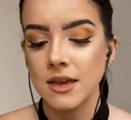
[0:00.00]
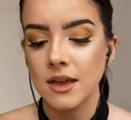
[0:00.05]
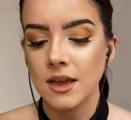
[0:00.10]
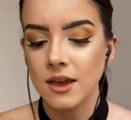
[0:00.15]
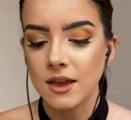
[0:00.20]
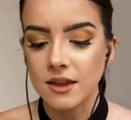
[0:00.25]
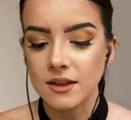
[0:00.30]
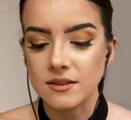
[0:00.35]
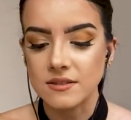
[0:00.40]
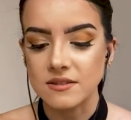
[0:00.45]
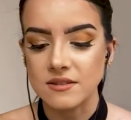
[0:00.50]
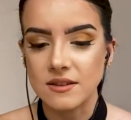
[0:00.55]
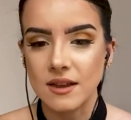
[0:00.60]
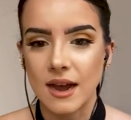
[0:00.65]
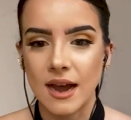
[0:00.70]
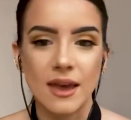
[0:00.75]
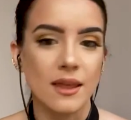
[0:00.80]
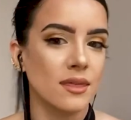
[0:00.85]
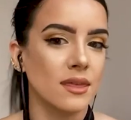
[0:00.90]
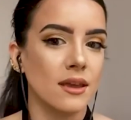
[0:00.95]
Because
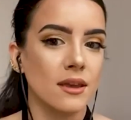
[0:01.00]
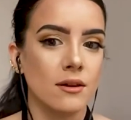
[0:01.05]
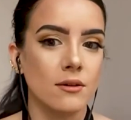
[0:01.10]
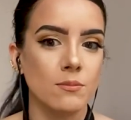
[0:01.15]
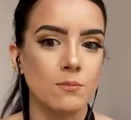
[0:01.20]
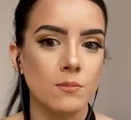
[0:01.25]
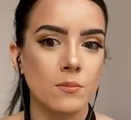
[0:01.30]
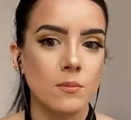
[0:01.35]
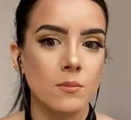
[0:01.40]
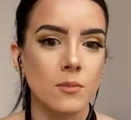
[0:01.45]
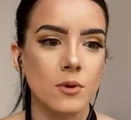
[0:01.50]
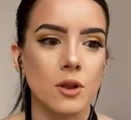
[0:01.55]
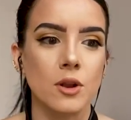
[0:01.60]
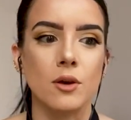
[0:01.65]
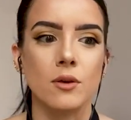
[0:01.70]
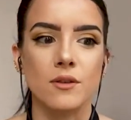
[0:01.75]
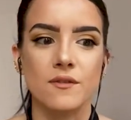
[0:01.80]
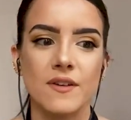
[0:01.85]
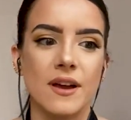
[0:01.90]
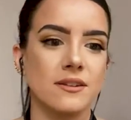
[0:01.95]
I think you know,
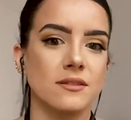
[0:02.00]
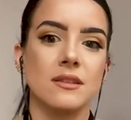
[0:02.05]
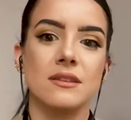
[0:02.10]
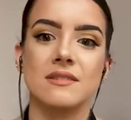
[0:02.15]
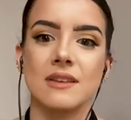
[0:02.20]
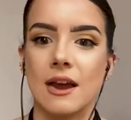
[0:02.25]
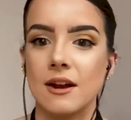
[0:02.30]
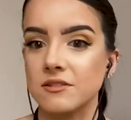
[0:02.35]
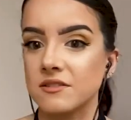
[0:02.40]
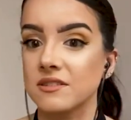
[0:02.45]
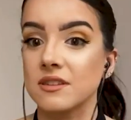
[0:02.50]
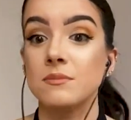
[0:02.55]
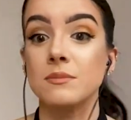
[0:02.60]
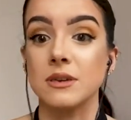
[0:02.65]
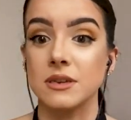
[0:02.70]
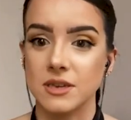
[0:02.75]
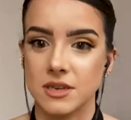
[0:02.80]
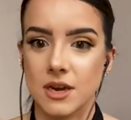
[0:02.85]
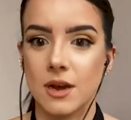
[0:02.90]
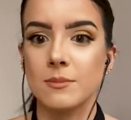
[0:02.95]
the fact that these characters can be
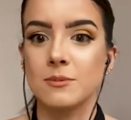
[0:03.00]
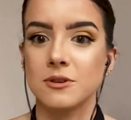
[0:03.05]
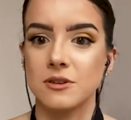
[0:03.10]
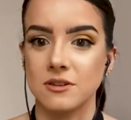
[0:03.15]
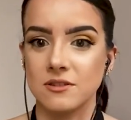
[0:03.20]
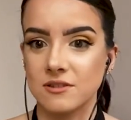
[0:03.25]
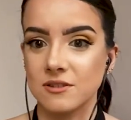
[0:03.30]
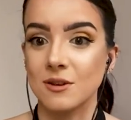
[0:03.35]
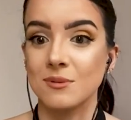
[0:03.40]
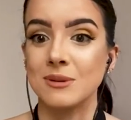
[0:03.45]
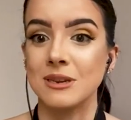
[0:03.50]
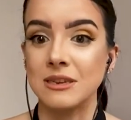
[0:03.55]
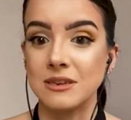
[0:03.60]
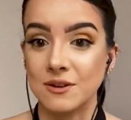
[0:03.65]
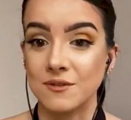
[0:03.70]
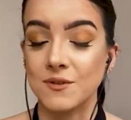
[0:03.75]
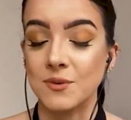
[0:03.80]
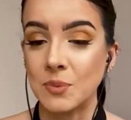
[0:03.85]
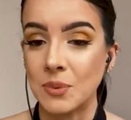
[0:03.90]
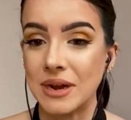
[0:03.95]
interpreted in so many
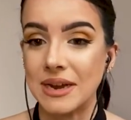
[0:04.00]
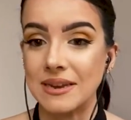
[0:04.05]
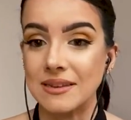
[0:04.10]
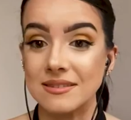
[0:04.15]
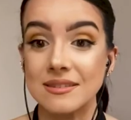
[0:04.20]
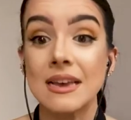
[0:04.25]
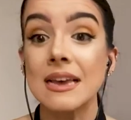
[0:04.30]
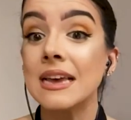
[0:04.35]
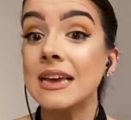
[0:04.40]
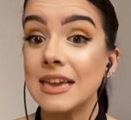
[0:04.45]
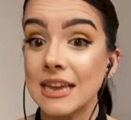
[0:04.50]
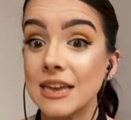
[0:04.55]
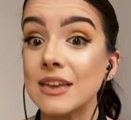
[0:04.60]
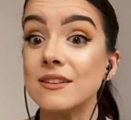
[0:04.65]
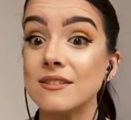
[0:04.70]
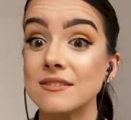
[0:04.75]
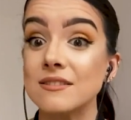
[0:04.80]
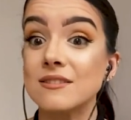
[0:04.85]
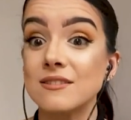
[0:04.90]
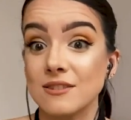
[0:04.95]
different ways
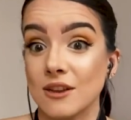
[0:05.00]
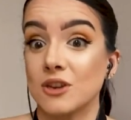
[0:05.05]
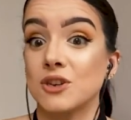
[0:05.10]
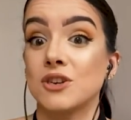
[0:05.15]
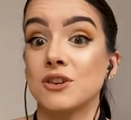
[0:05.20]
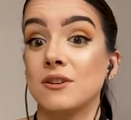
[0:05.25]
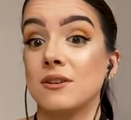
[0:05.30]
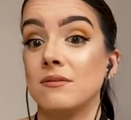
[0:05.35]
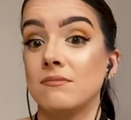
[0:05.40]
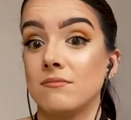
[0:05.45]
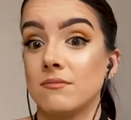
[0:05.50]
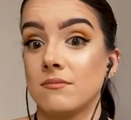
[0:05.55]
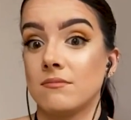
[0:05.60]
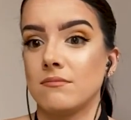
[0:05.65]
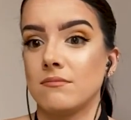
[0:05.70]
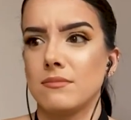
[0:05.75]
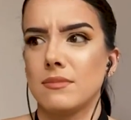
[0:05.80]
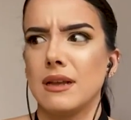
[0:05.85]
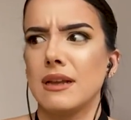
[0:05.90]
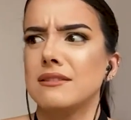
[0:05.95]
is such an,
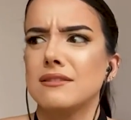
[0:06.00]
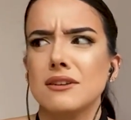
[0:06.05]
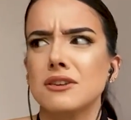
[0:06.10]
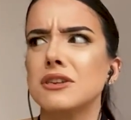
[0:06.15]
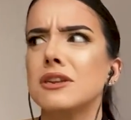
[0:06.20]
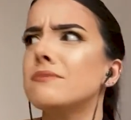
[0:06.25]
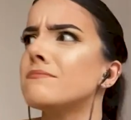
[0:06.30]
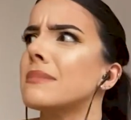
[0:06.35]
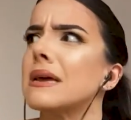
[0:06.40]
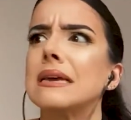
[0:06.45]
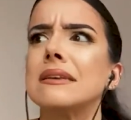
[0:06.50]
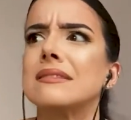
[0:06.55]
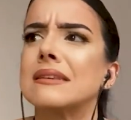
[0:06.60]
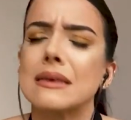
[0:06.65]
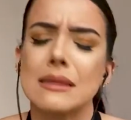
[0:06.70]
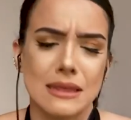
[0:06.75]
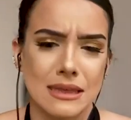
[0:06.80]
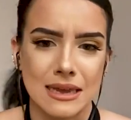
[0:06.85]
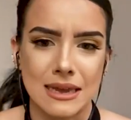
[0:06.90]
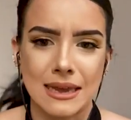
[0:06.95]
it's such an amazing
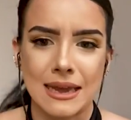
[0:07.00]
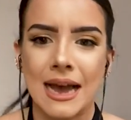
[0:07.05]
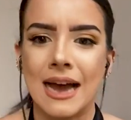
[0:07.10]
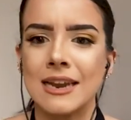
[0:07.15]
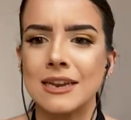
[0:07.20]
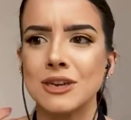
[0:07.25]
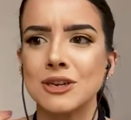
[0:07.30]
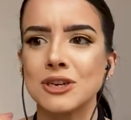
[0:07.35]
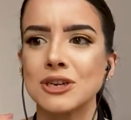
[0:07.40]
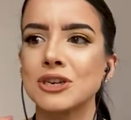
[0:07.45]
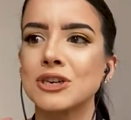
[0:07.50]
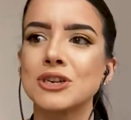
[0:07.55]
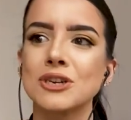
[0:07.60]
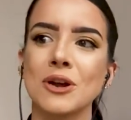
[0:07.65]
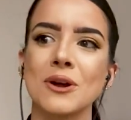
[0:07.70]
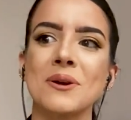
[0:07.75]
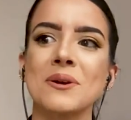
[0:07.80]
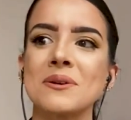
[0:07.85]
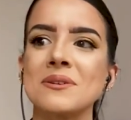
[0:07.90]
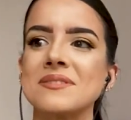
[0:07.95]
thing. And it just
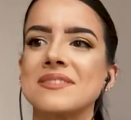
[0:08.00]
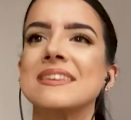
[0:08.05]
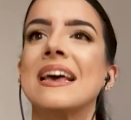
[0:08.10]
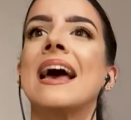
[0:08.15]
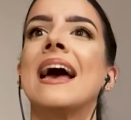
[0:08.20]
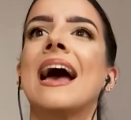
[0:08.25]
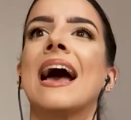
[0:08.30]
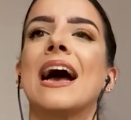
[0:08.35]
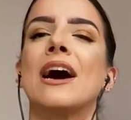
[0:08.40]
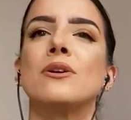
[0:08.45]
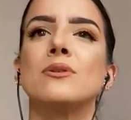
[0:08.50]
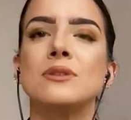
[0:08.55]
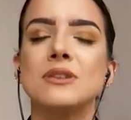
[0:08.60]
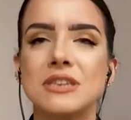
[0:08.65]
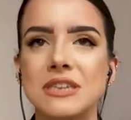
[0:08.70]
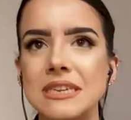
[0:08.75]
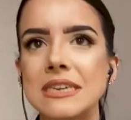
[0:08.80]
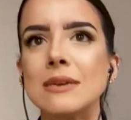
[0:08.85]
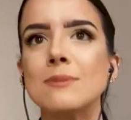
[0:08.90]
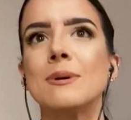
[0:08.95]
shows how
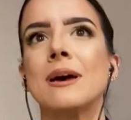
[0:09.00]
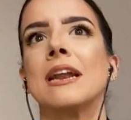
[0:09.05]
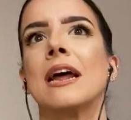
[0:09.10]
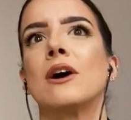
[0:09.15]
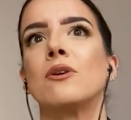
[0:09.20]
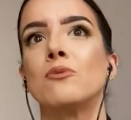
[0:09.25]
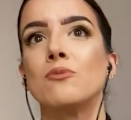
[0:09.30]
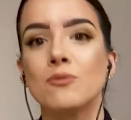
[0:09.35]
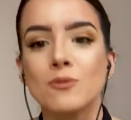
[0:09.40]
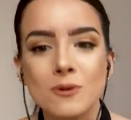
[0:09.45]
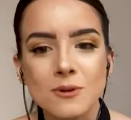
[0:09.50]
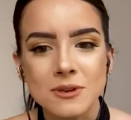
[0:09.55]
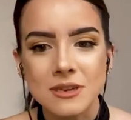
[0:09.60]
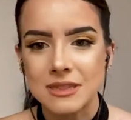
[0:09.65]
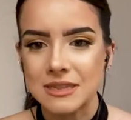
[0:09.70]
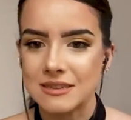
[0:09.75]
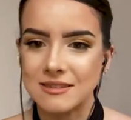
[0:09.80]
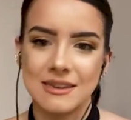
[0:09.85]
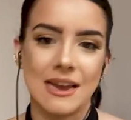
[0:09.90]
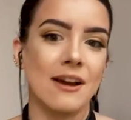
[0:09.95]
deep and how rooted
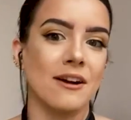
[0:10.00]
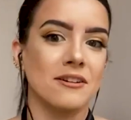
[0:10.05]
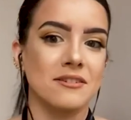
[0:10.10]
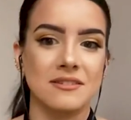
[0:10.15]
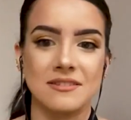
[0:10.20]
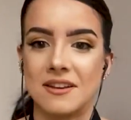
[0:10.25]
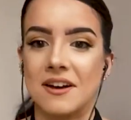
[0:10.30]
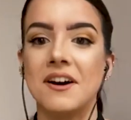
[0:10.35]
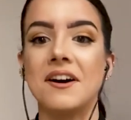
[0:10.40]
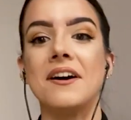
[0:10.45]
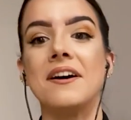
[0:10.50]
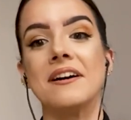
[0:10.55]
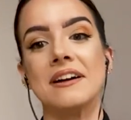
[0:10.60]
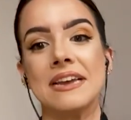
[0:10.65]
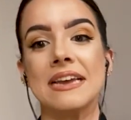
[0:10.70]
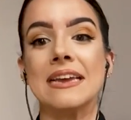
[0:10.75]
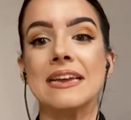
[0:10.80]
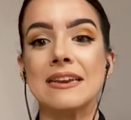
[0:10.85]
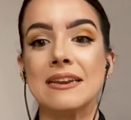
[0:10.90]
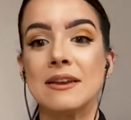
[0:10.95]
these characters are
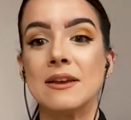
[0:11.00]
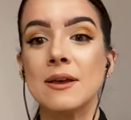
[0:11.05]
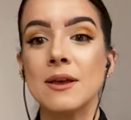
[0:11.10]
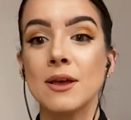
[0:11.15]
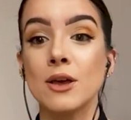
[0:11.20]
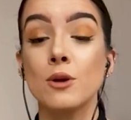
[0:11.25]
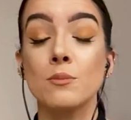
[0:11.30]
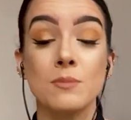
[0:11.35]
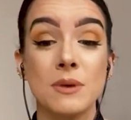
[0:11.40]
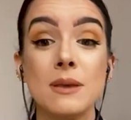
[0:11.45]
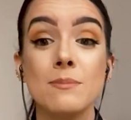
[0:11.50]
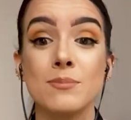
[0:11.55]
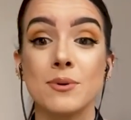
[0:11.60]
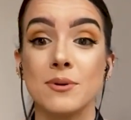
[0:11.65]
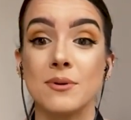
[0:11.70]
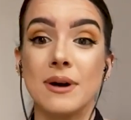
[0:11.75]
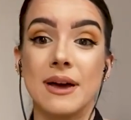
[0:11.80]
in people.